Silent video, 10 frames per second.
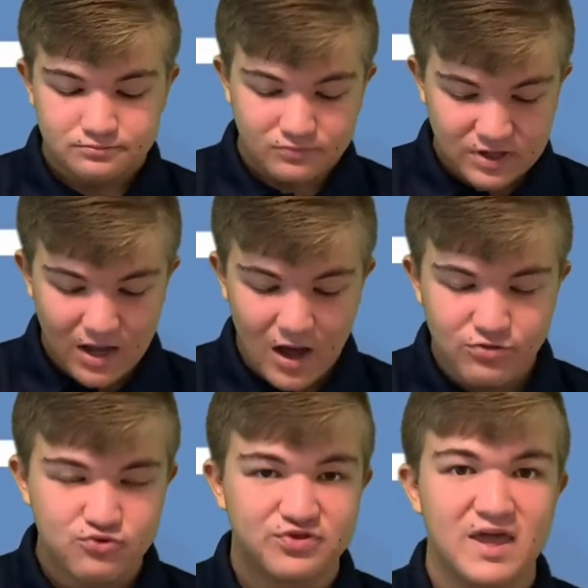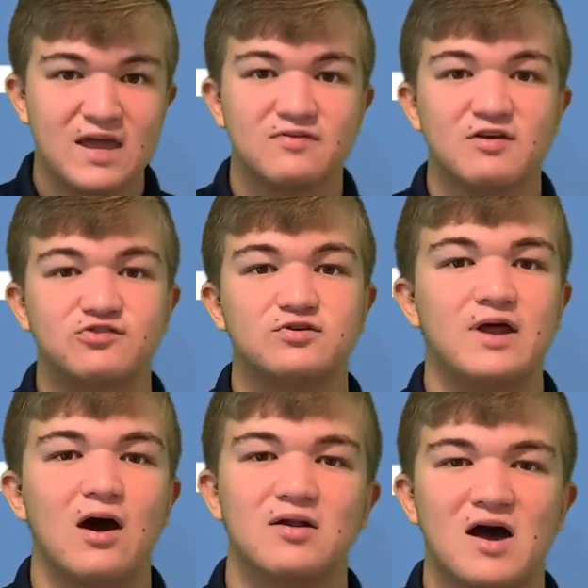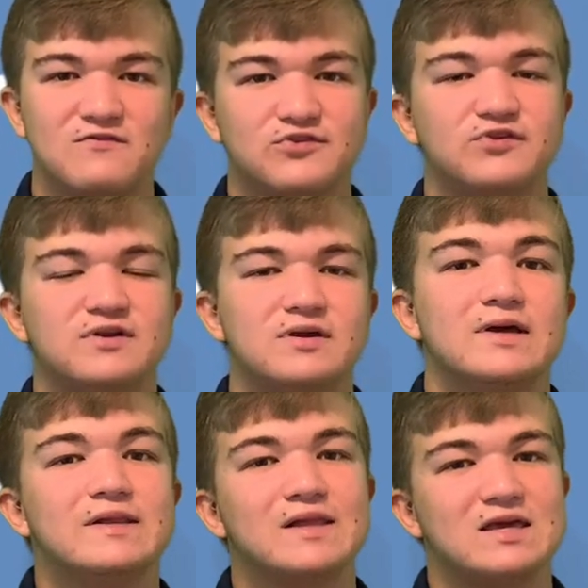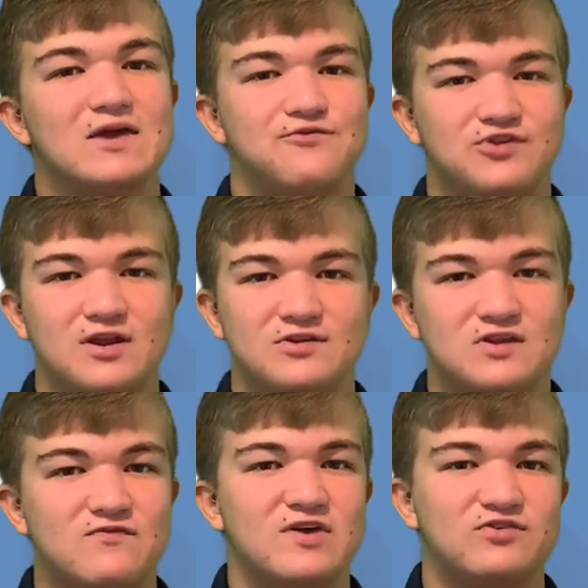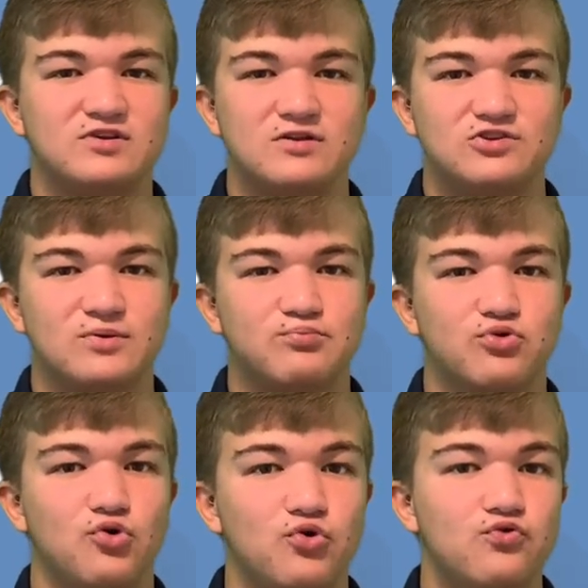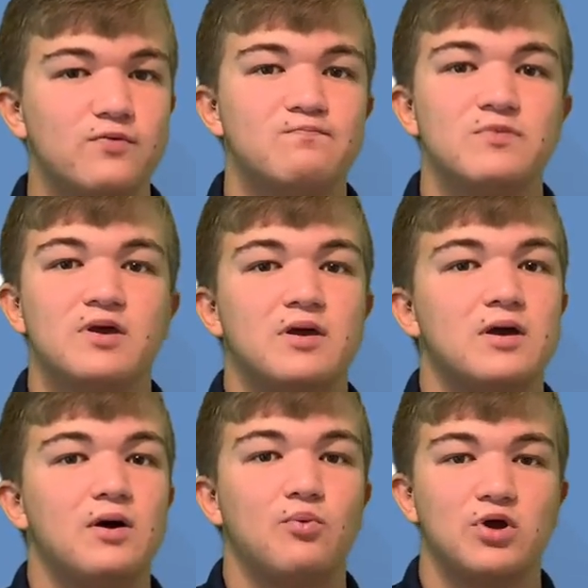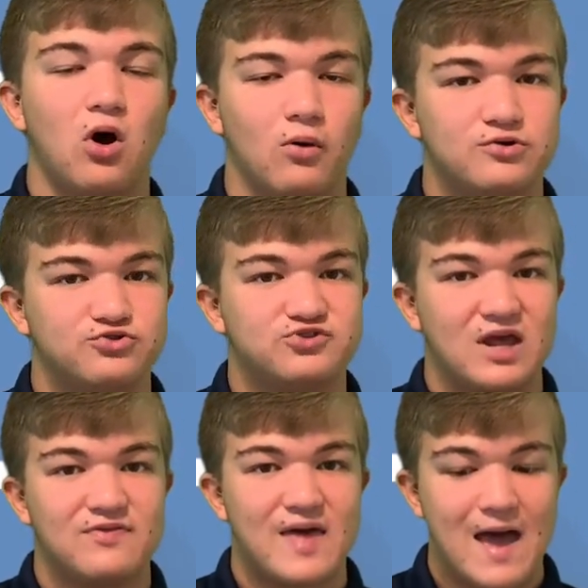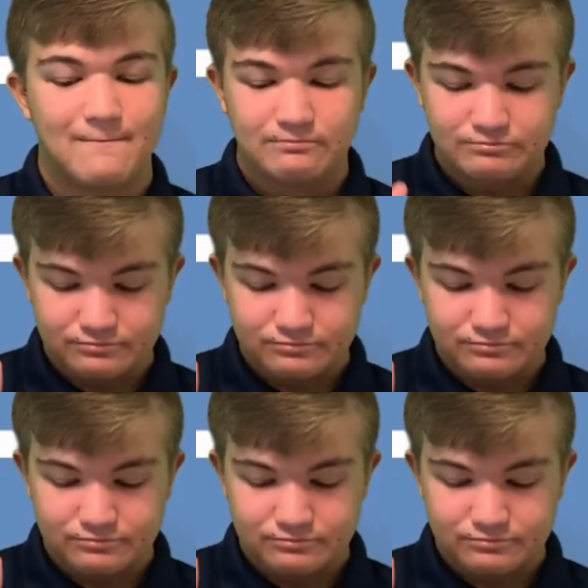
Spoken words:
The other thing that stood out, obviously, Lane Kiffin said his defense needs to improve. We all understand that.